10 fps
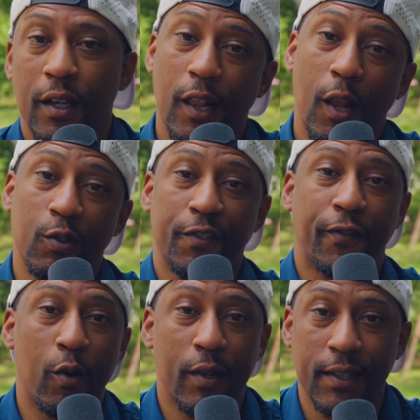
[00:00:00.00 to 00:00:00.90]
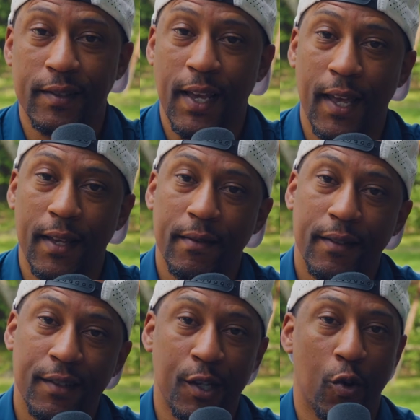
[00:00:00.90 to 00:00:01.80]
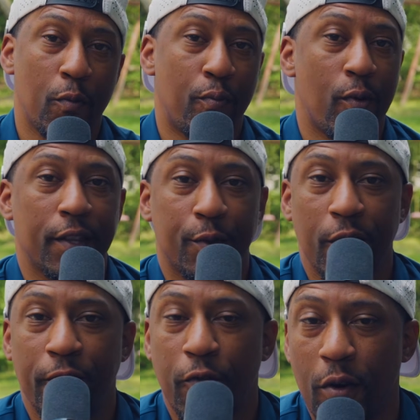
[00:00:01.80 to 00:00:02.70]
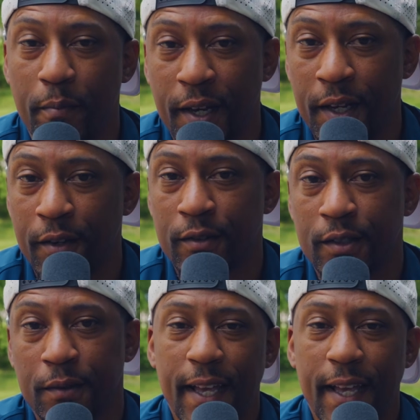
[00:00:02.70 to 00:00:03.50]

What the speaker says: close focus at 0.34 meters,